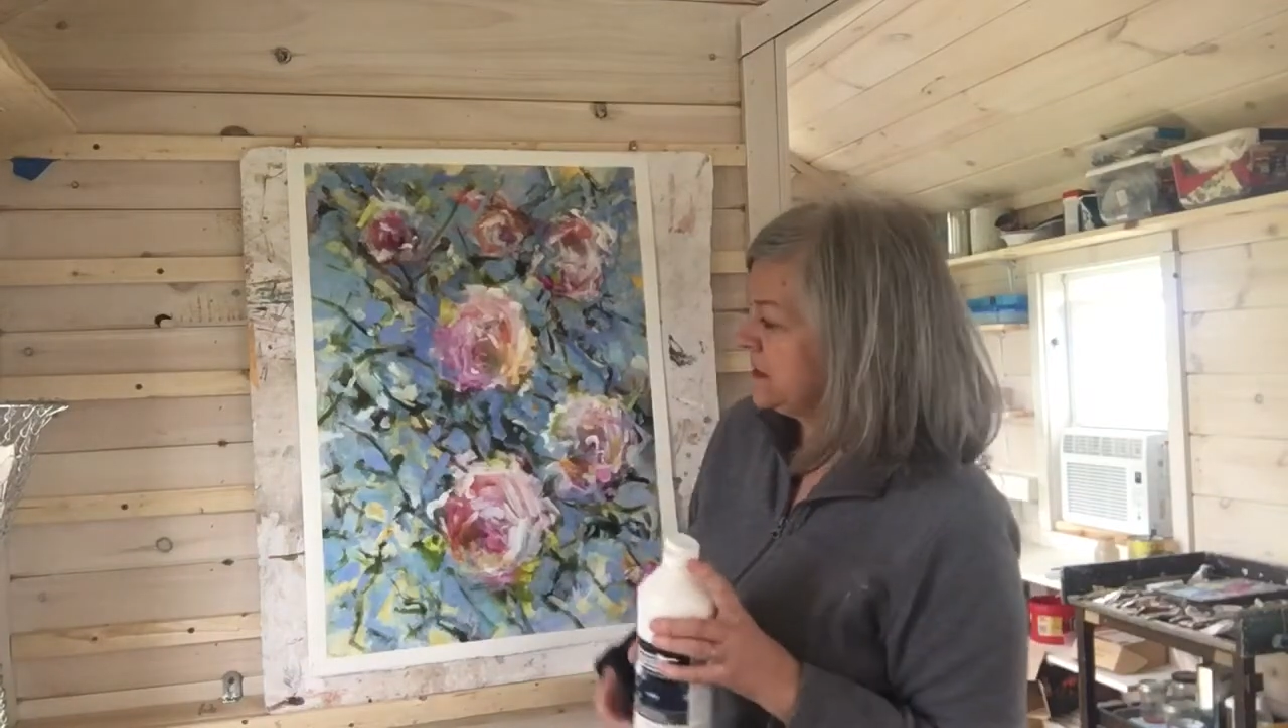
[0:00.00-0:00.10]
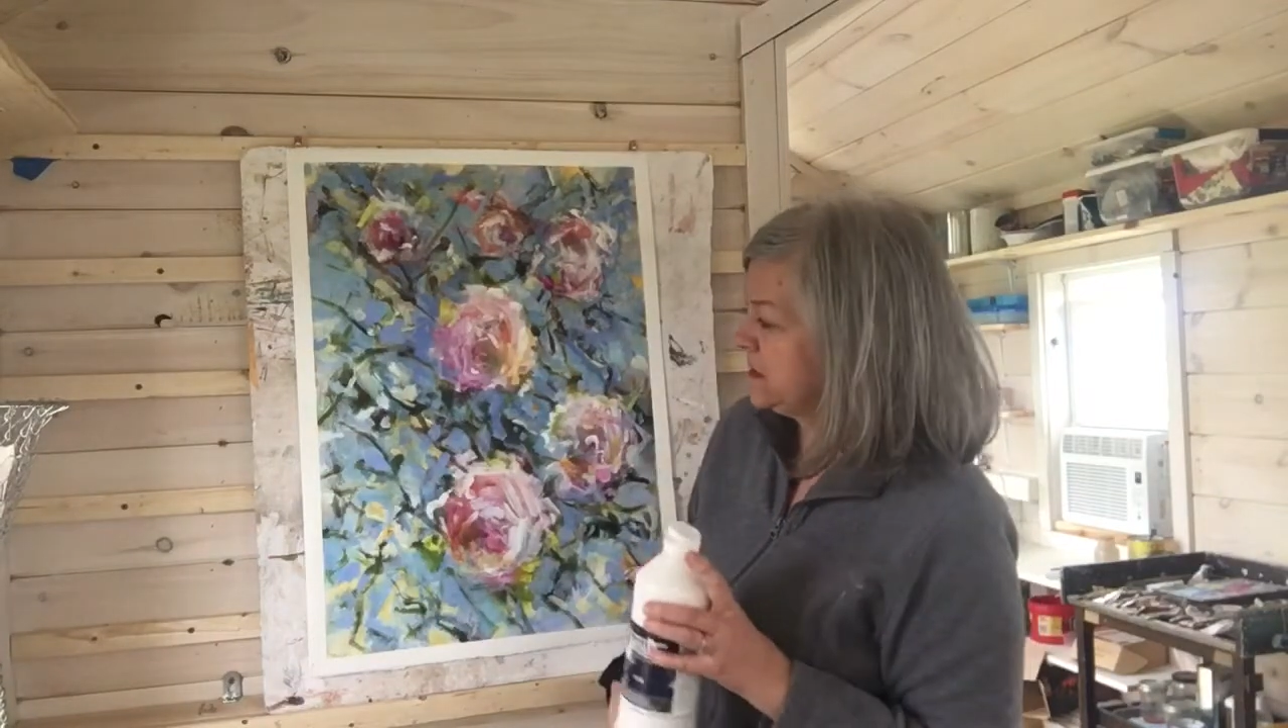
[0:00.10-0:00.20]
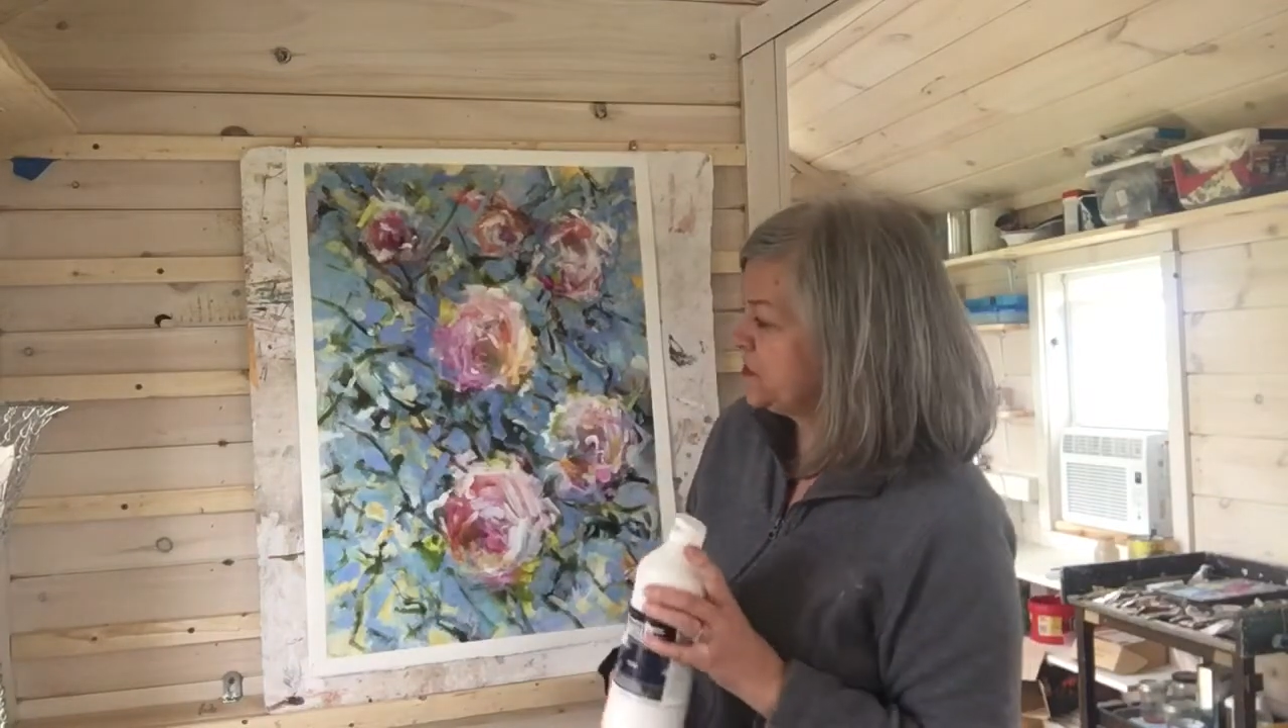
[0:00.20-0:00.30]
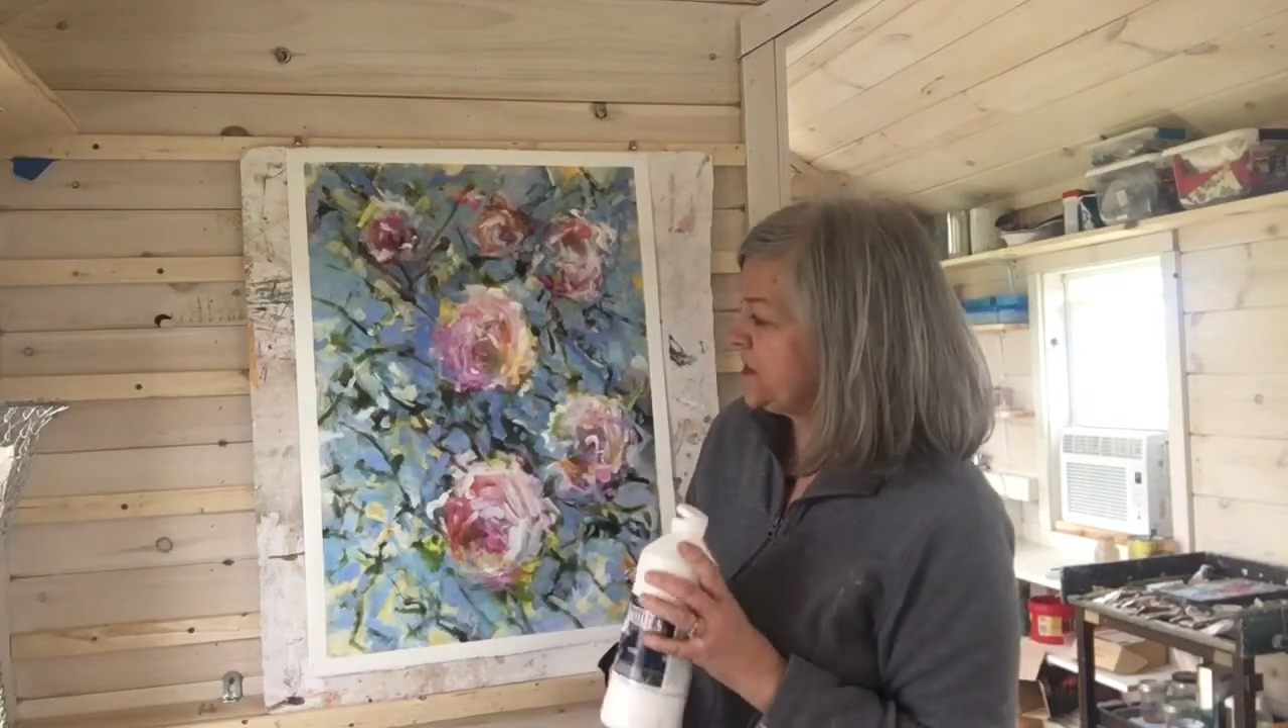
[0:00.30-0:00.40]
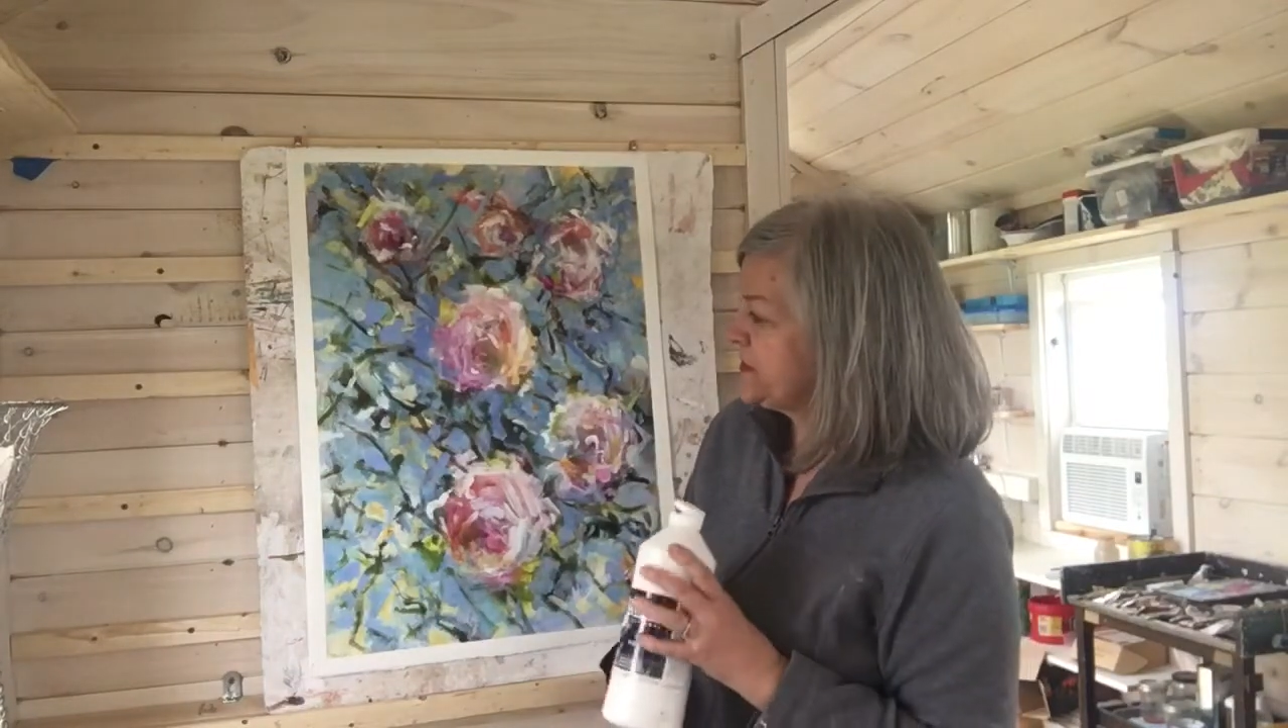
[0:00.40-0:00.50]

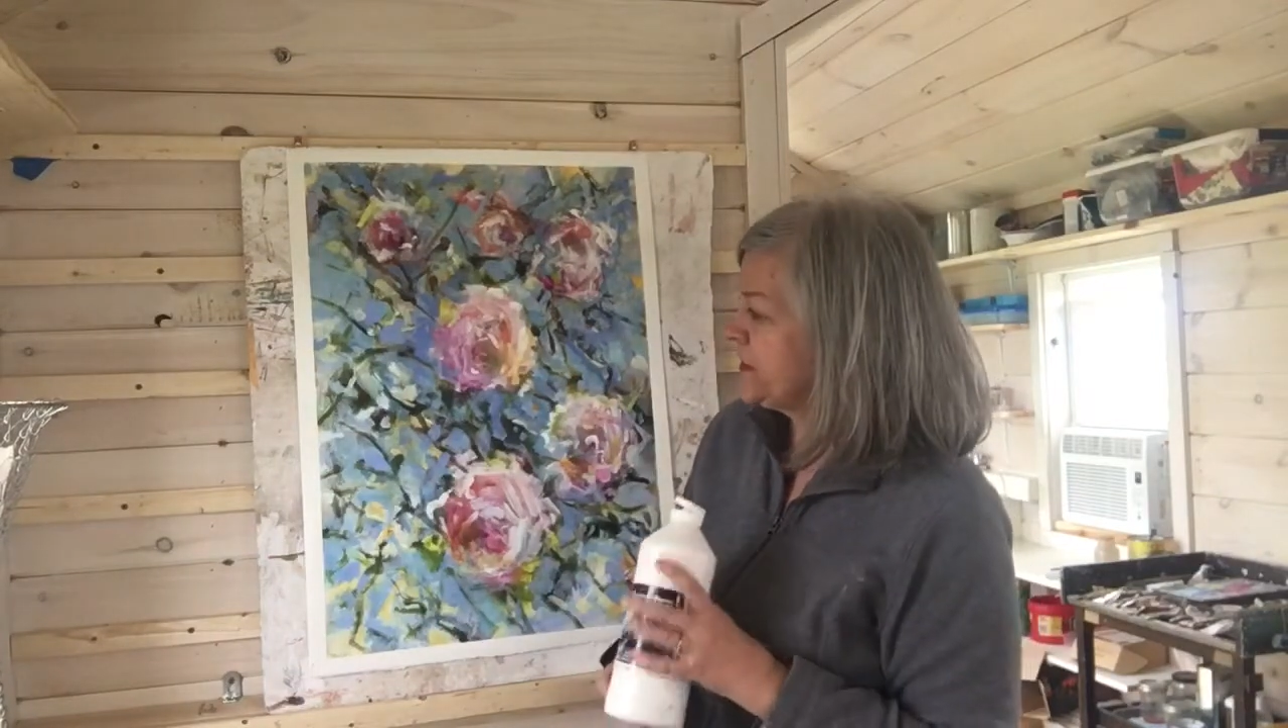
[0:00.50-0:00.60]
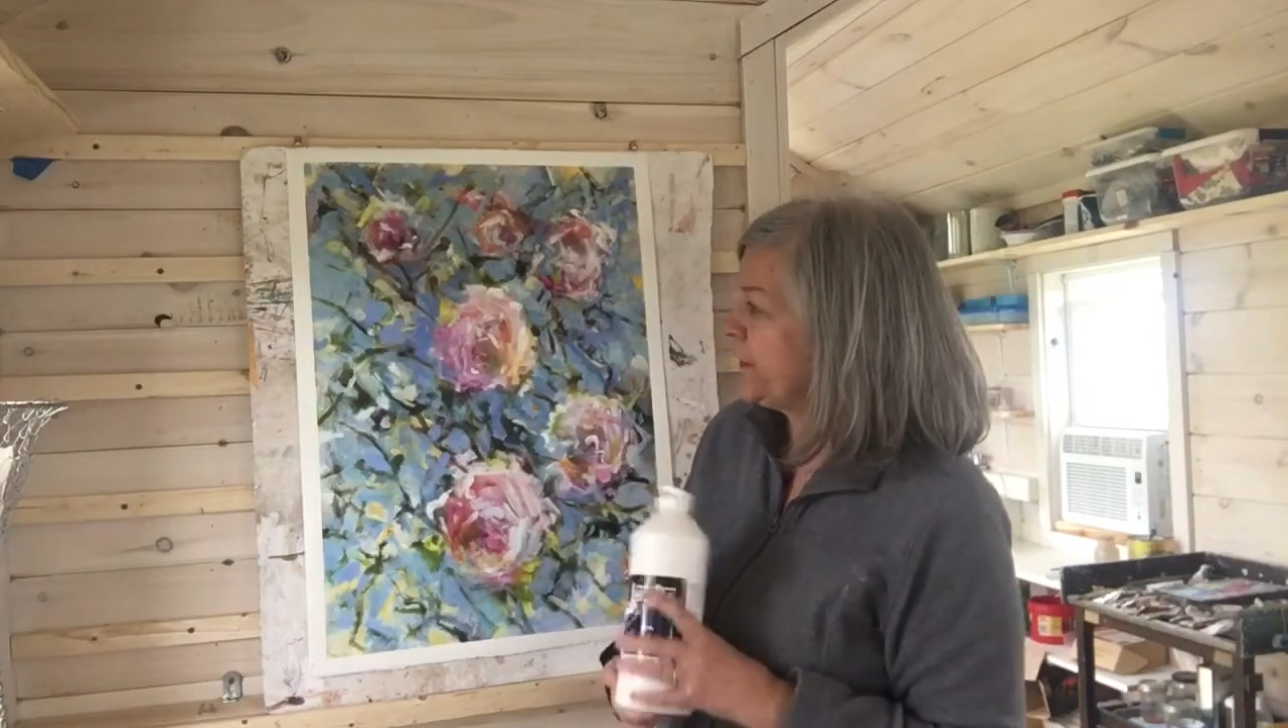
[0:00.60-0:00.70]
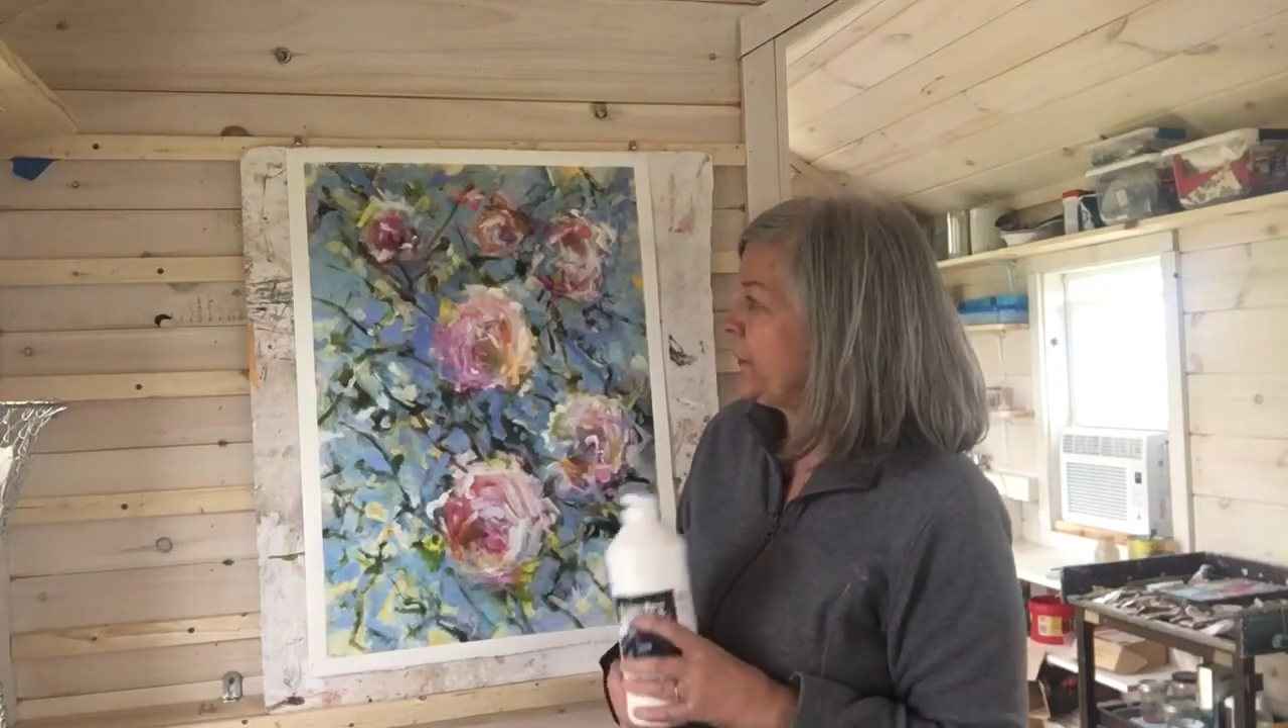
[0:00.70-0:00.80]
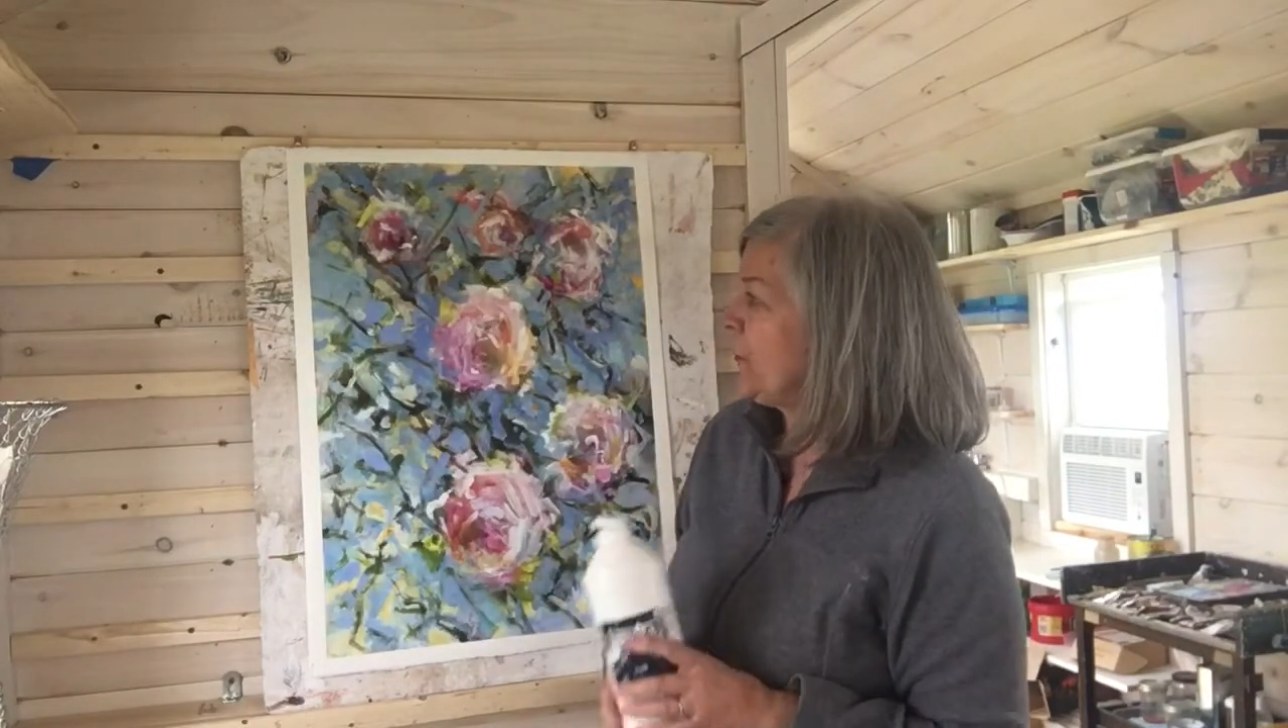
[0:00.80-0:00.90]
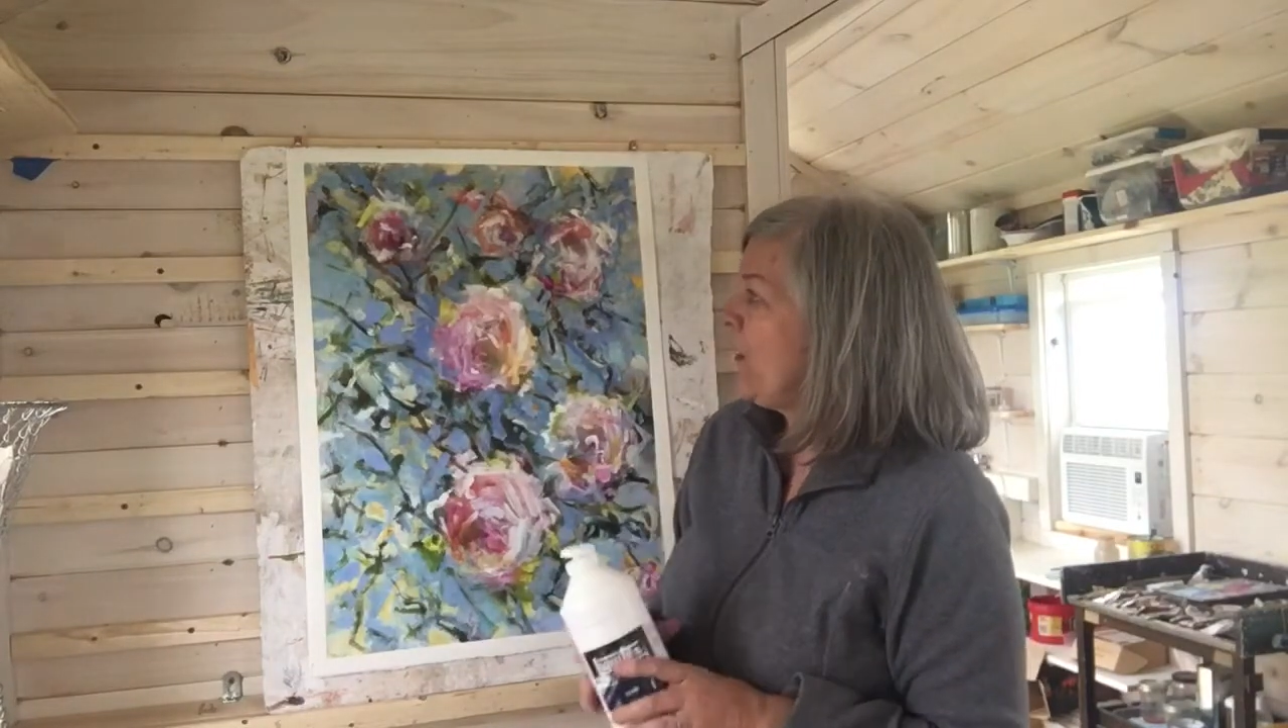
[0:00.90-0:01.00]

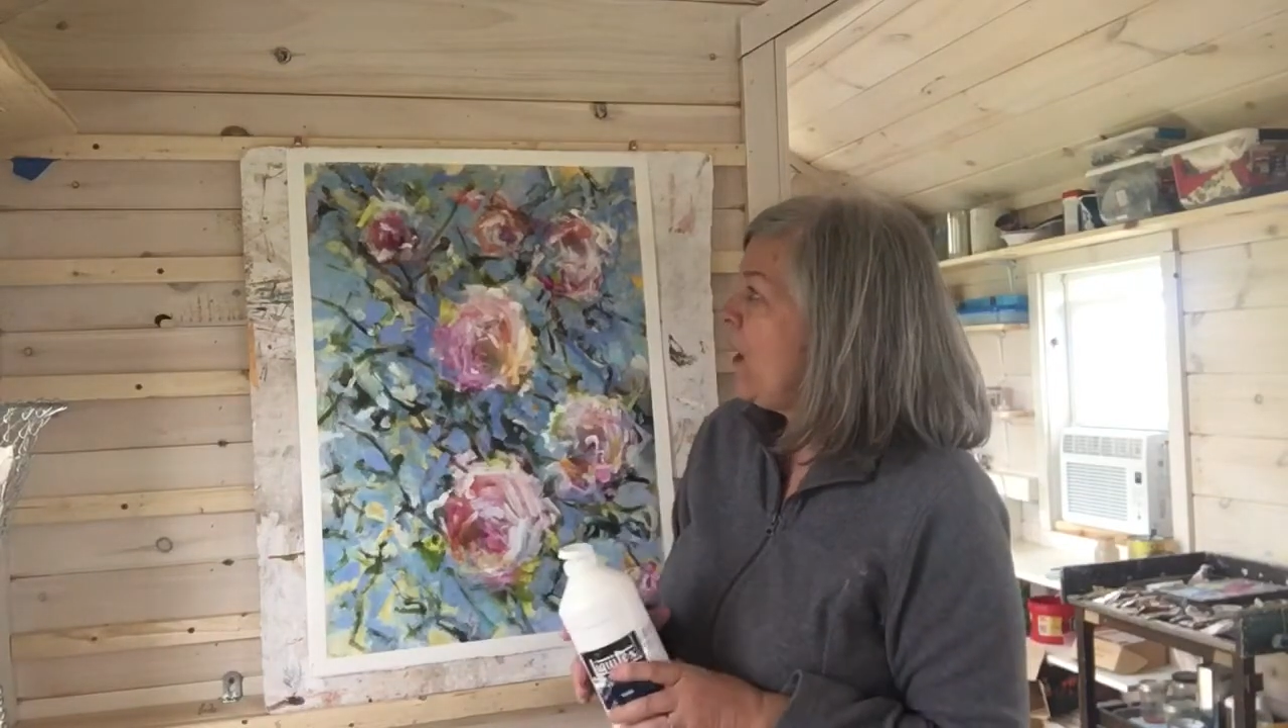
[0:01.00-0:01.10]
gesso